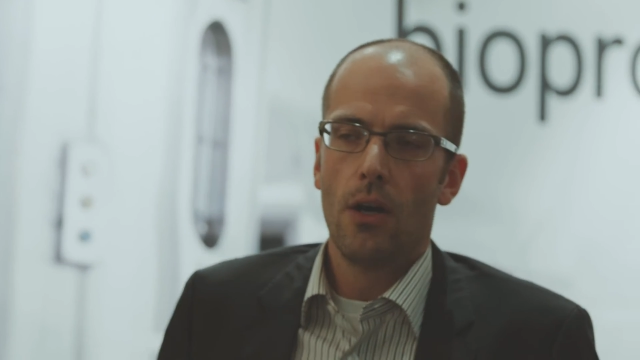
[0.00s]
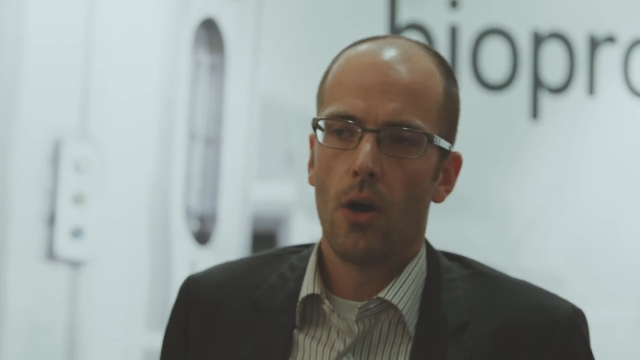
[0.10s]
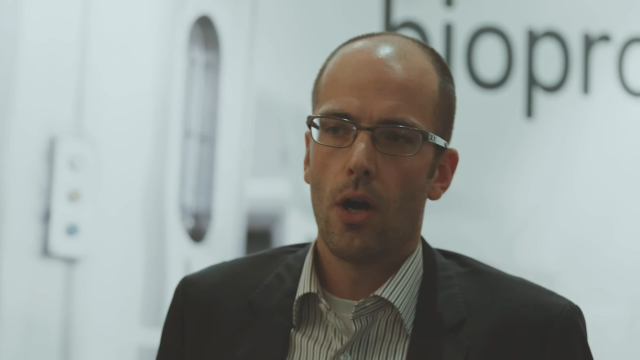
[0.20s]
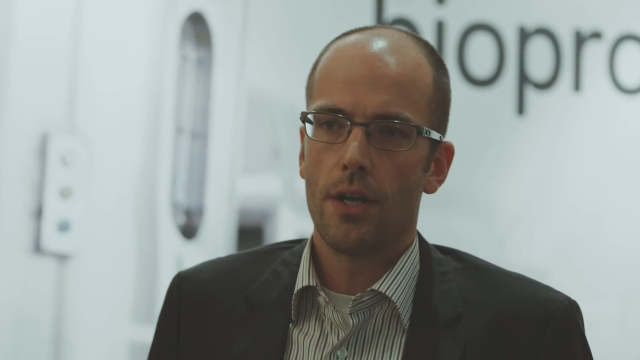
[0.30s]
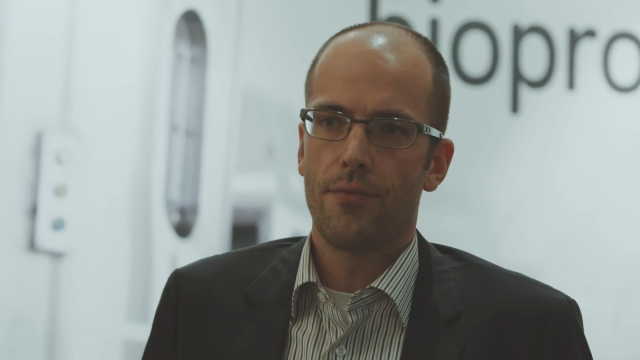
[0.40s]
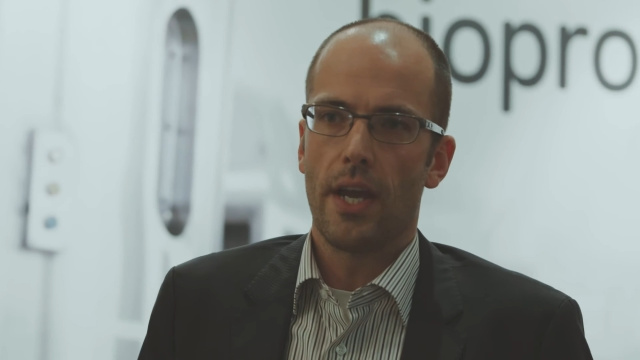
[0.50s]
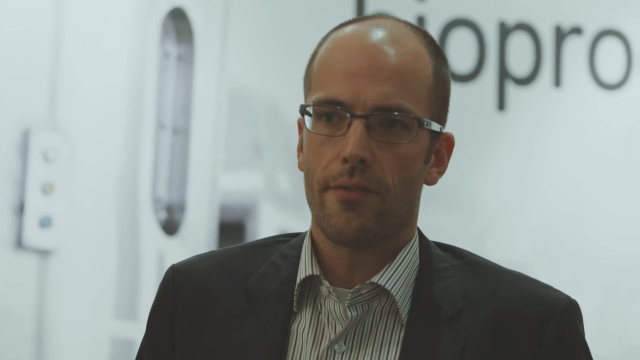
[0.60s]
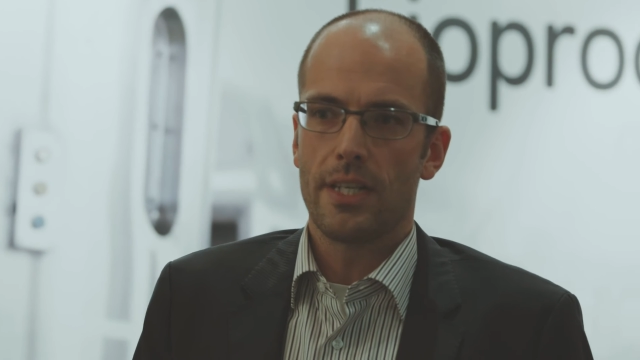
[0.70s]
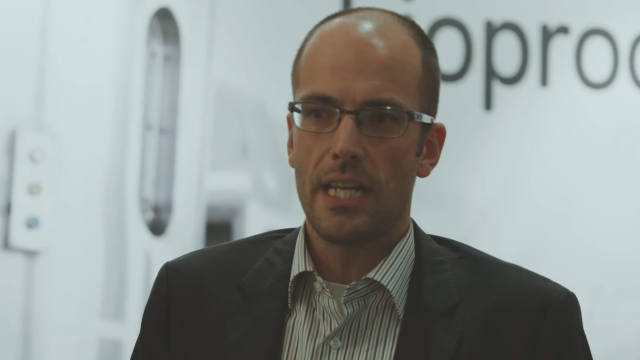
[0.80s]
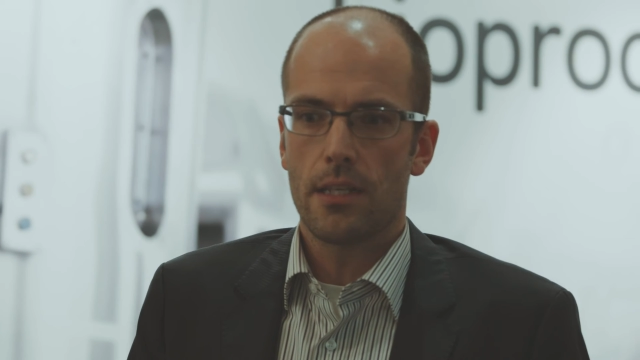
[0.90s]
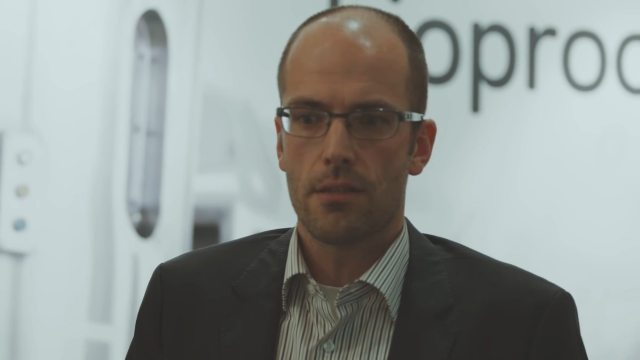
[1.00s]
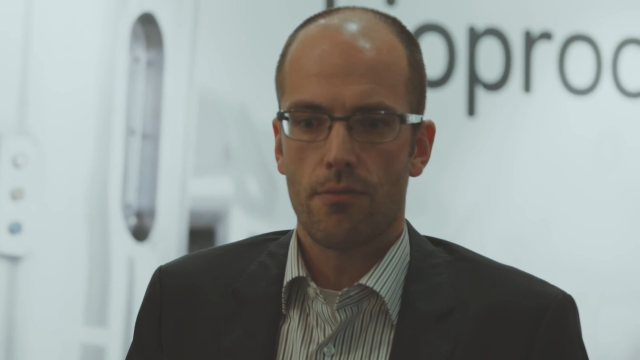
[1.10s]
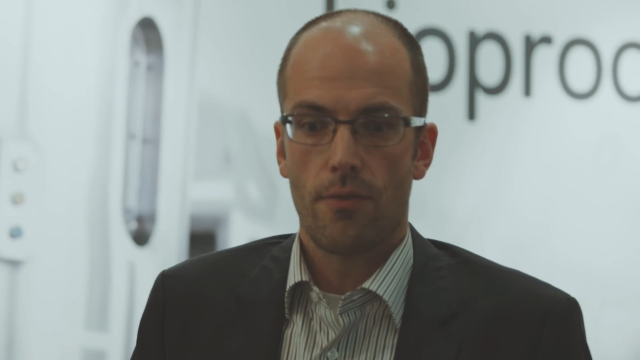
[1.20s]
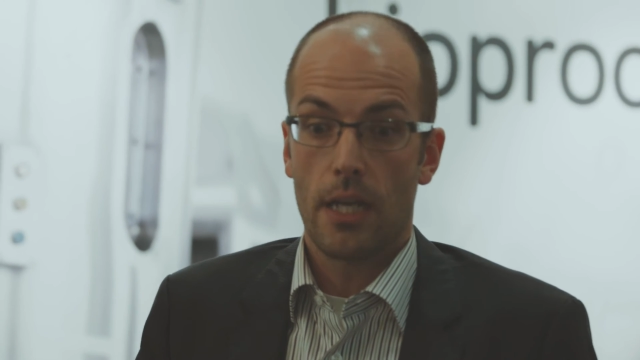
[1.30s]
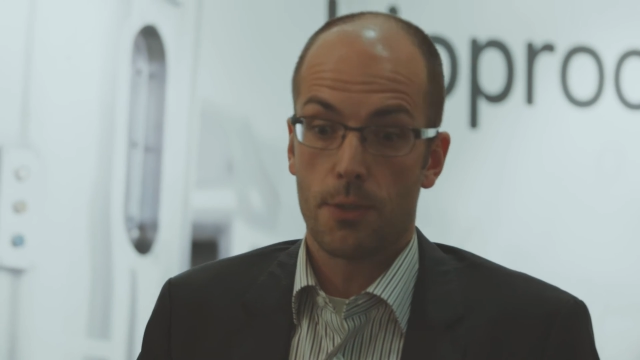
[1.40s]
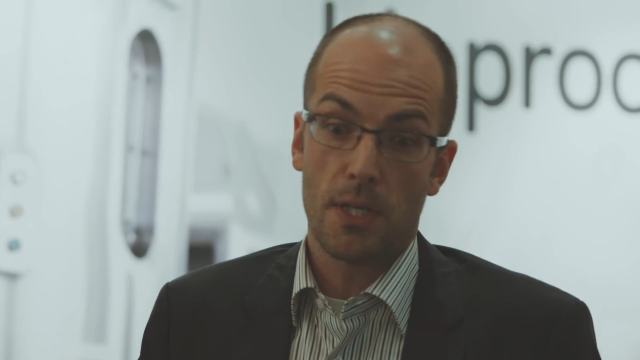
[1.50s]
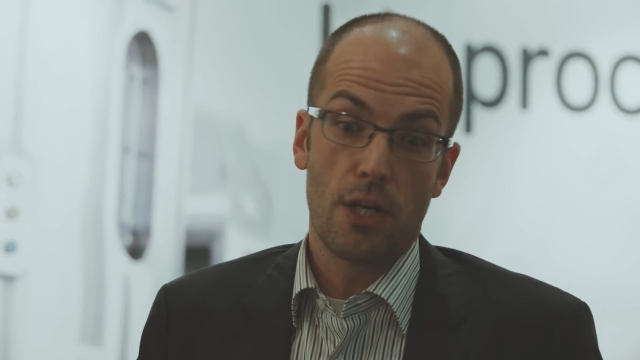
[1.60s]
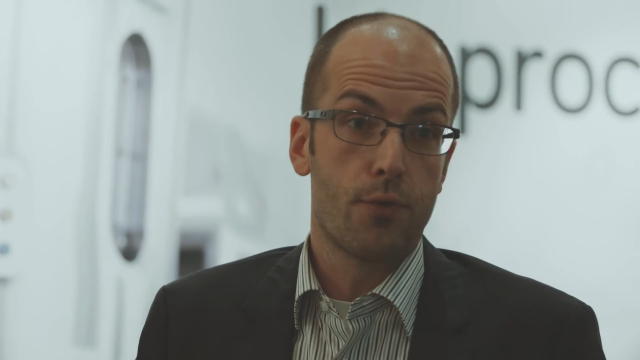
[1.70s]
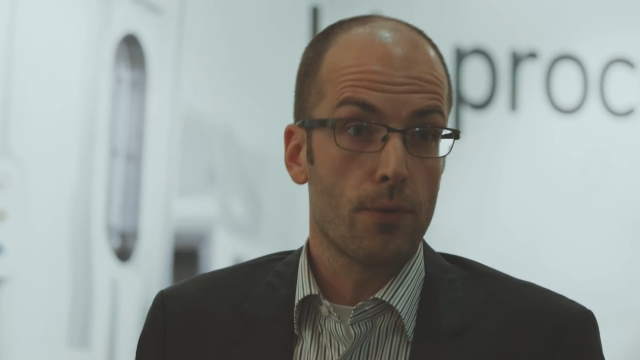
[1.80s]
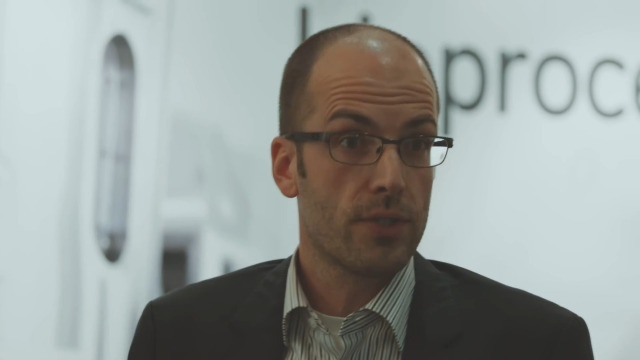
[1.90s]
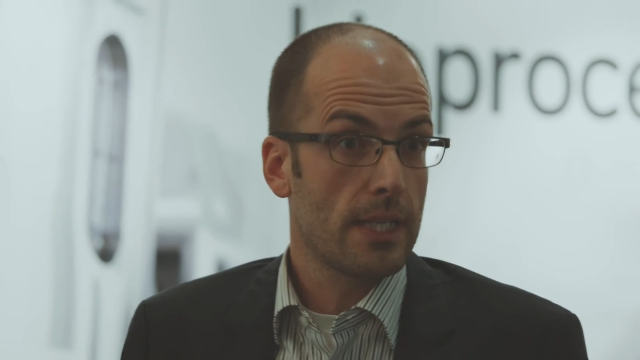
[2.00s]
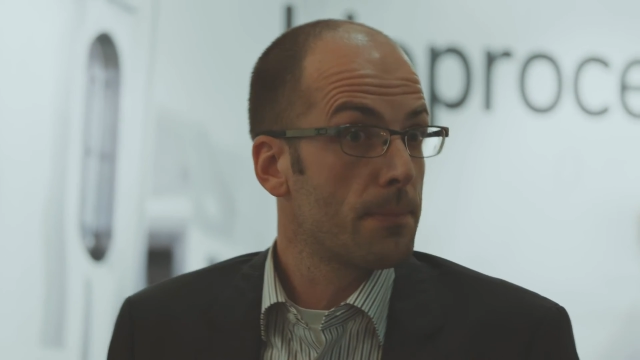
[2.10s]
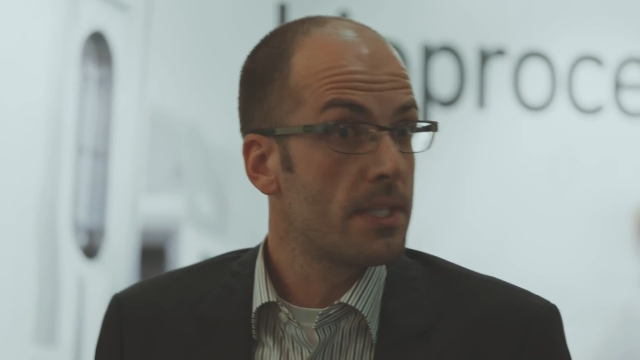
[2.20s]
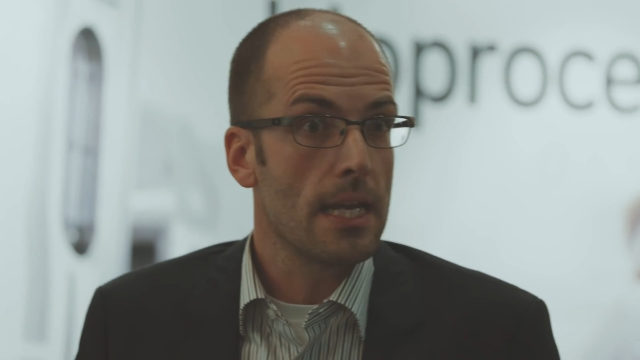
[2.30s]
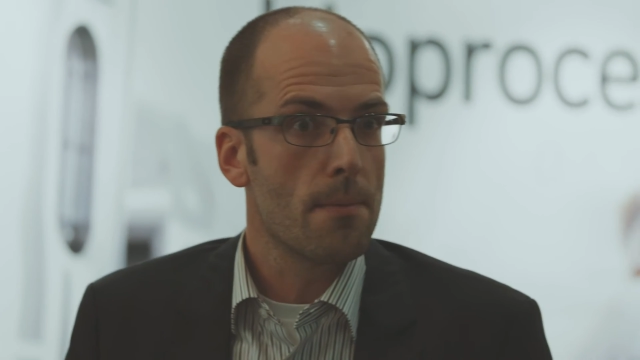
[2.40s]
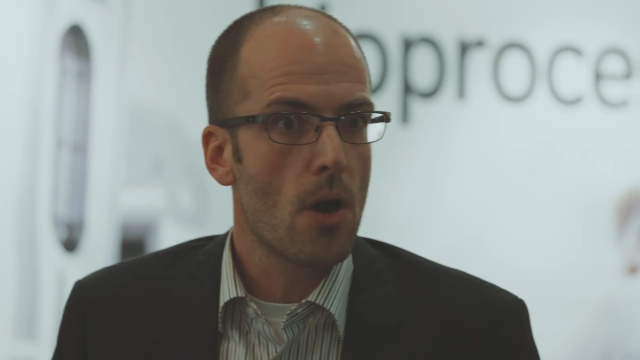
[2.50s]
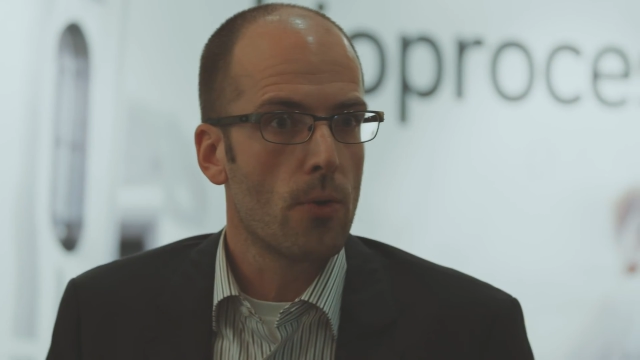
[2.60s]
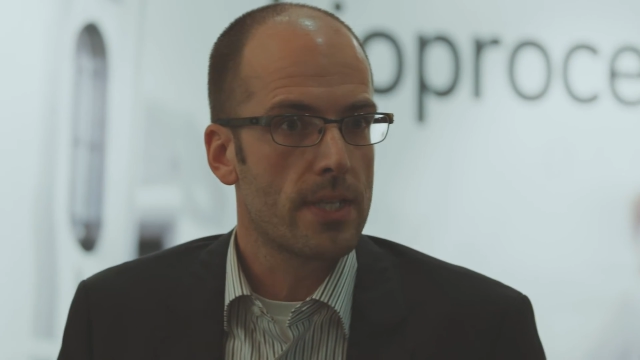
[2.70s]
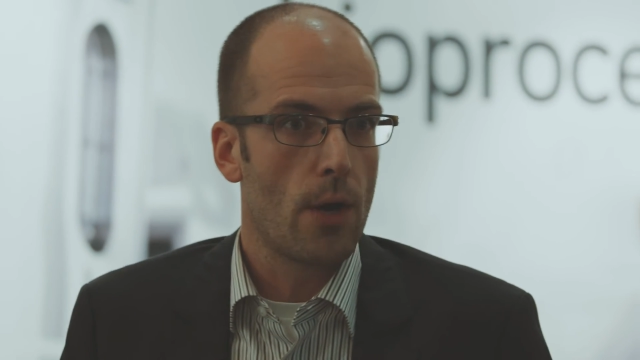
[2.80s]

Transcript: Or if you have a need, especially for some CMOs,